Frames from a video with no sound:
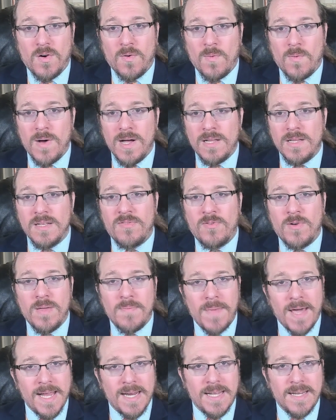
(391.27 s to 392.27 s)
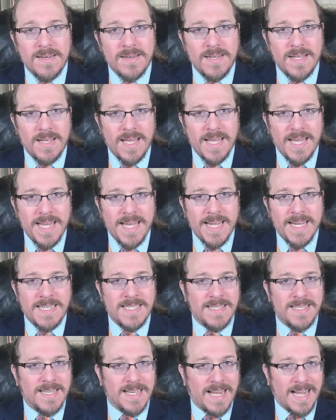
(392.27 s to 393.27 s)
Well, if we made it e
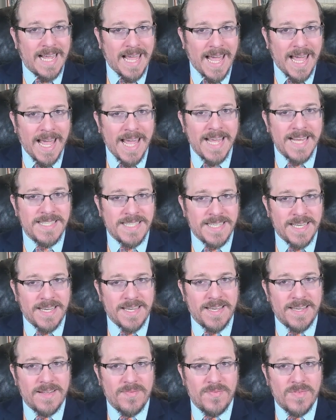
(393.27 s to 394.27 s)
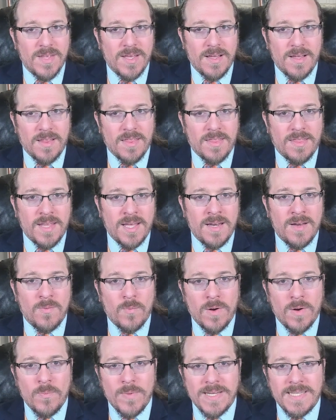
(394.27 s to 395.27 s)
to the kt, then
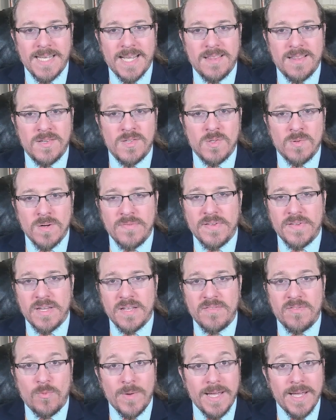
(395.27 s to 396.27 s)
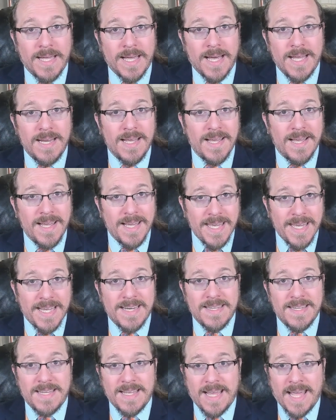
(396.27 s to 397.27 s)
when we take the derivative, we get e
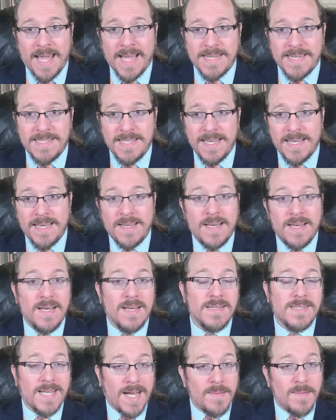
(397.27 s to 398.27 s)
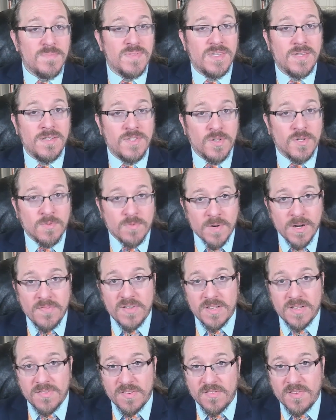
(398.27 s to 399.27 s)
to the kt times the
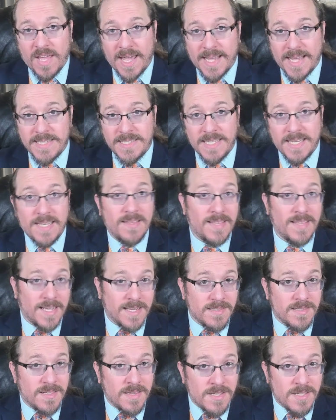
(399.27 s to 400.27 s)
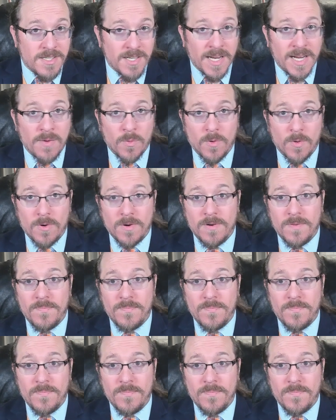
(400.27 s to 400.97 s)
derivative of kt, thanks to the chain rule.